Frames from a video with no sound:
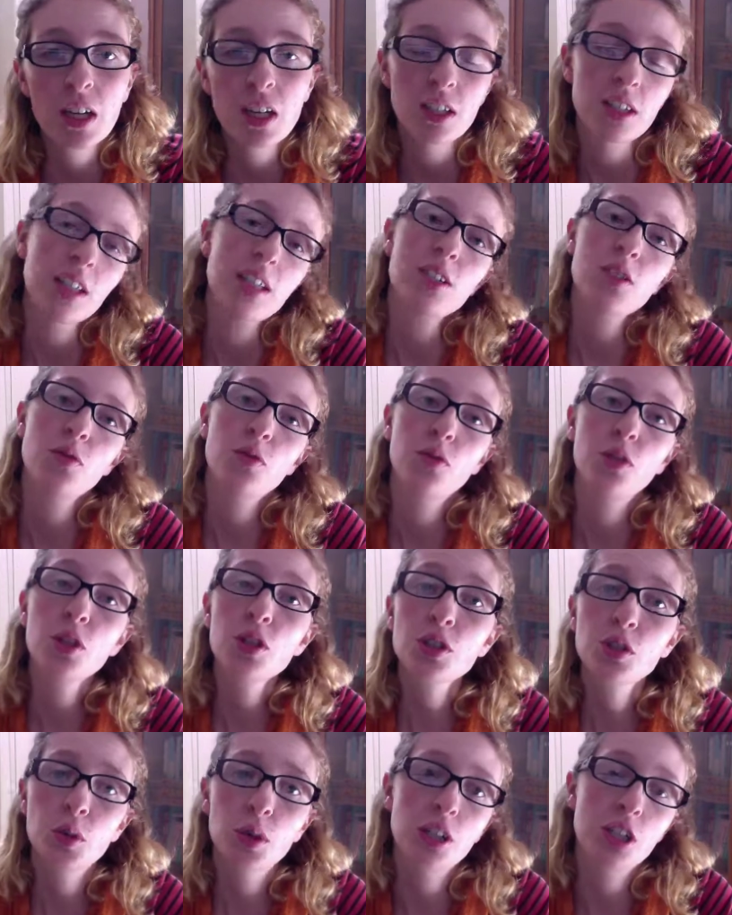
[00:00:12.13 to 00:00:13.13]
So that's the
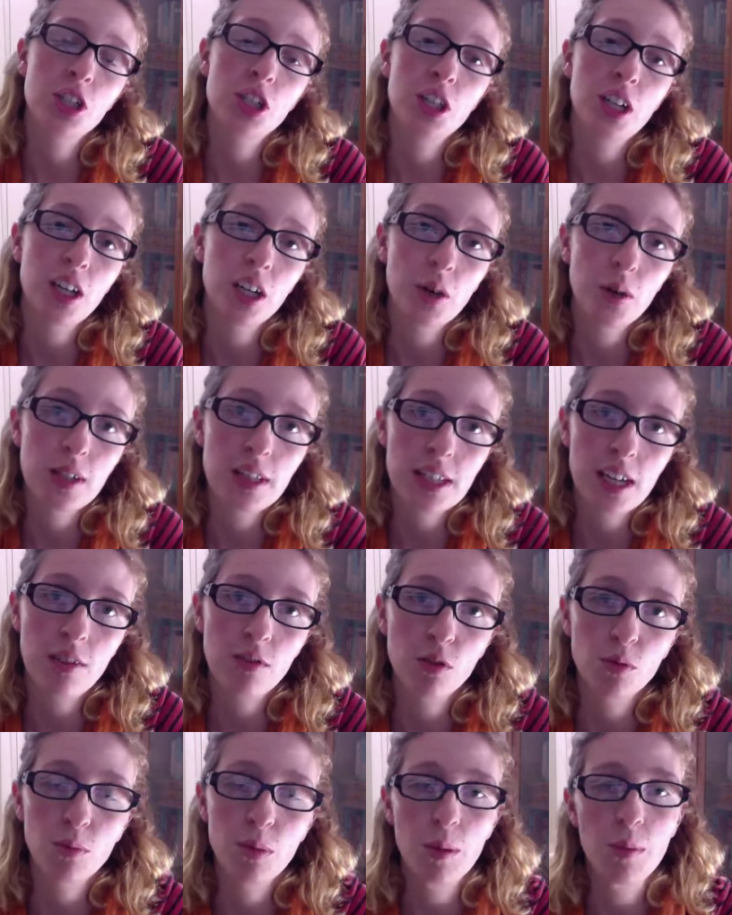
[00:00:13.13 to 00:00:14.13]
first question I always get
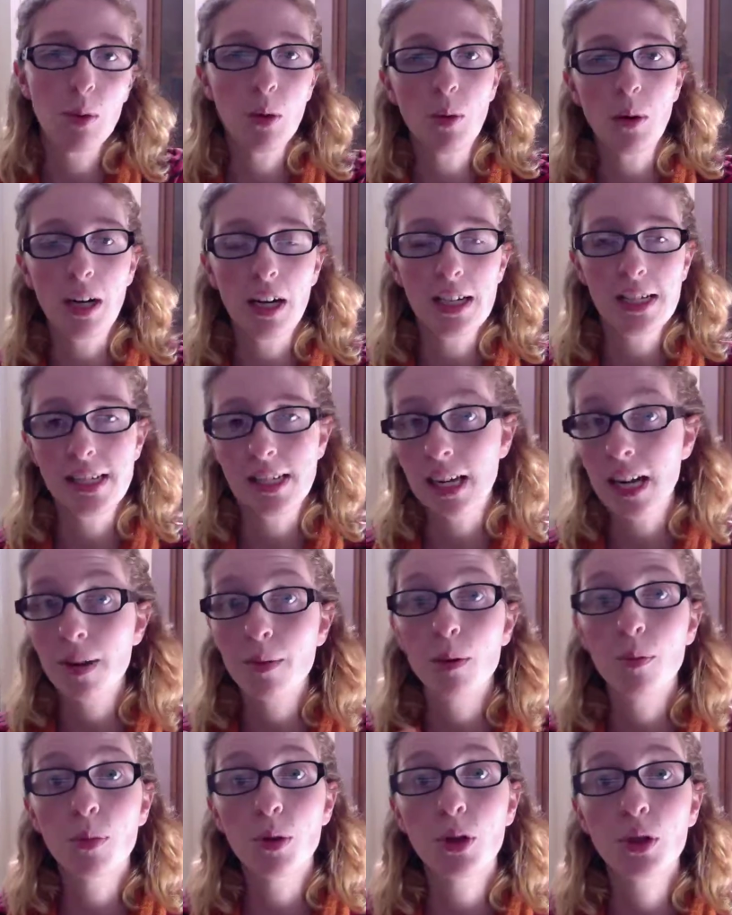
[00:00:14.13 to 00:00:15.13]
from people when I say
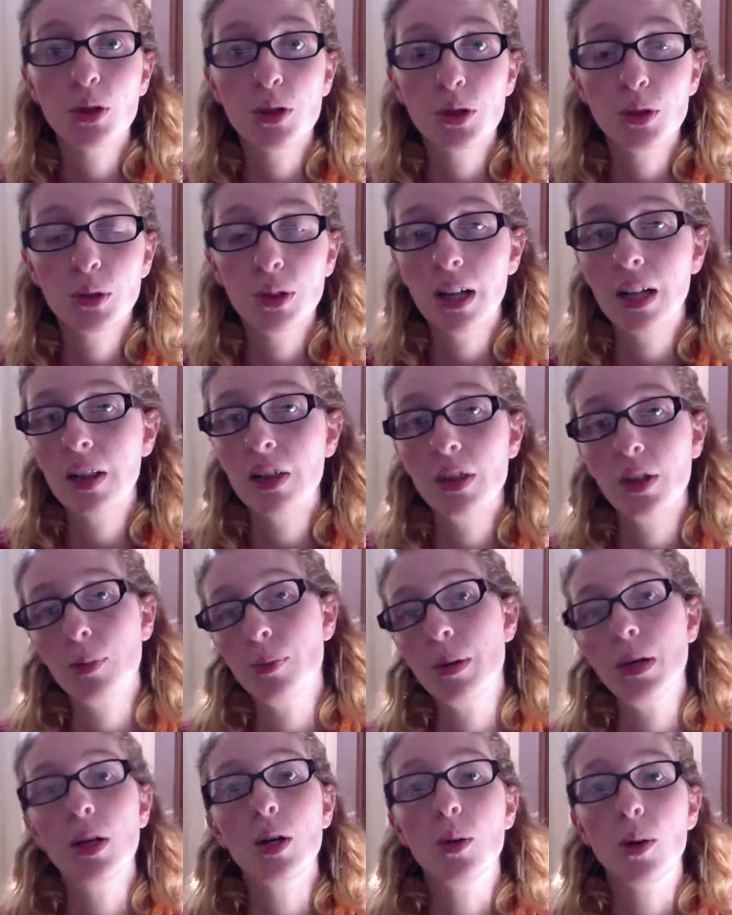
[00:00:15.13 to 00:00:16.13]
I'm a birth doula. The
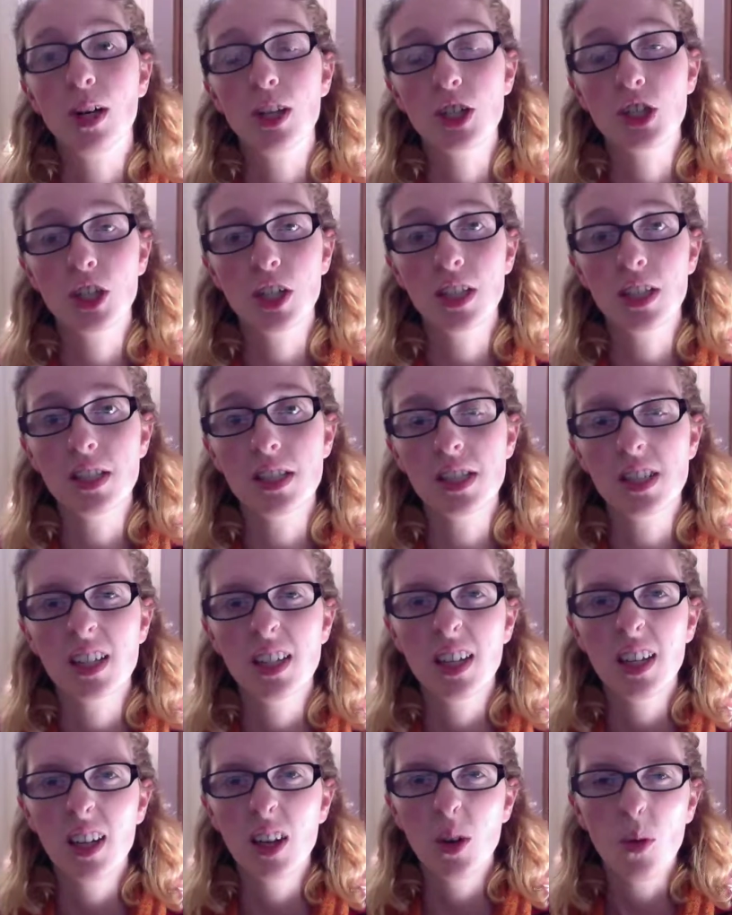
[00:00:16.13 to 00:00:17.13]
big question is,
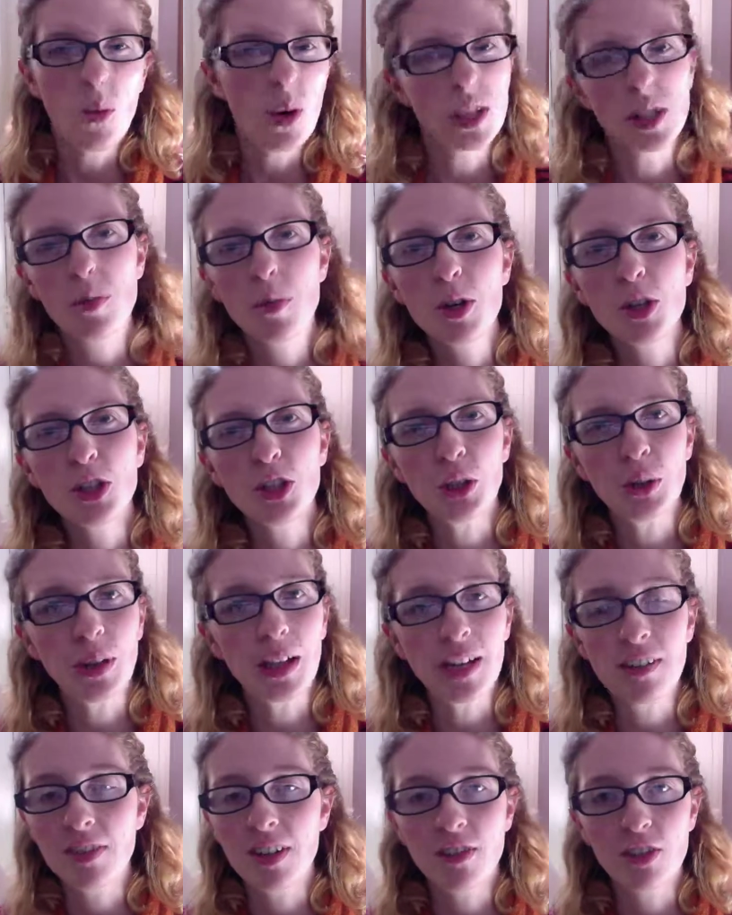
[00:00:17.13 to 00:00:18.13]
what's a birth doula?
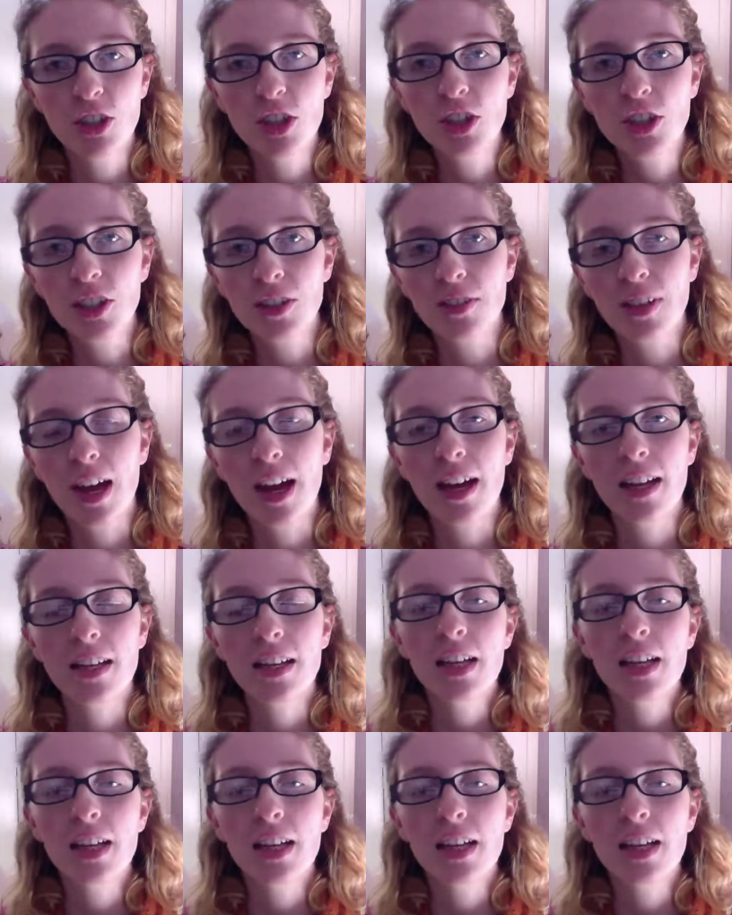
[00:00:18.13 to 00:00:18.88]
I've never heard of that.